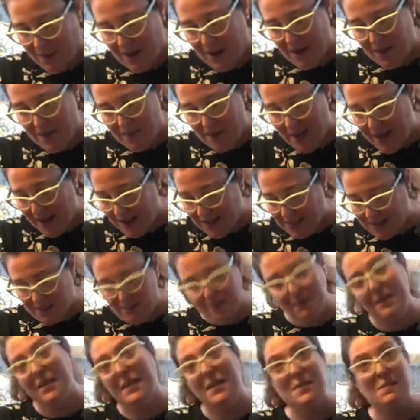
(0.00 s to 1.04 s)
and make
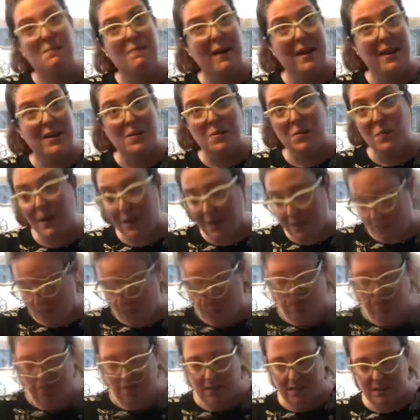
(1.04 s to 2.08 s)
some of these bakes with
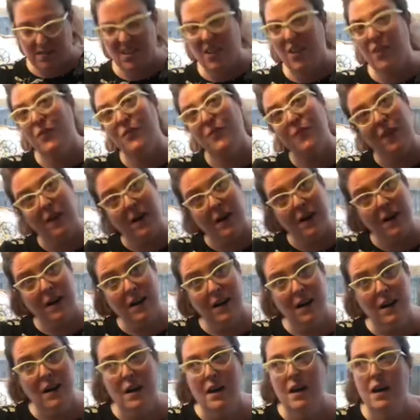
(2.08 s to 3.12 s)
me. So
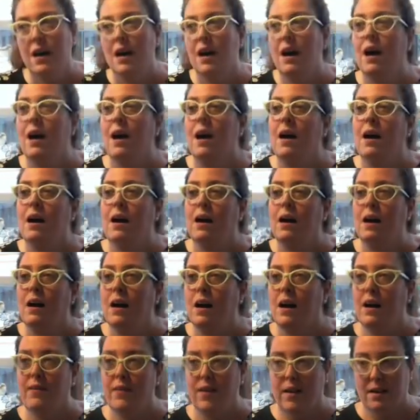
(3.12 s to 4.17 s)
far,
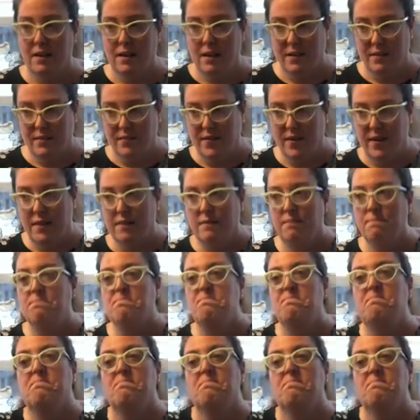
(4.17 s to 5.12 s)
I've had a lot of fun.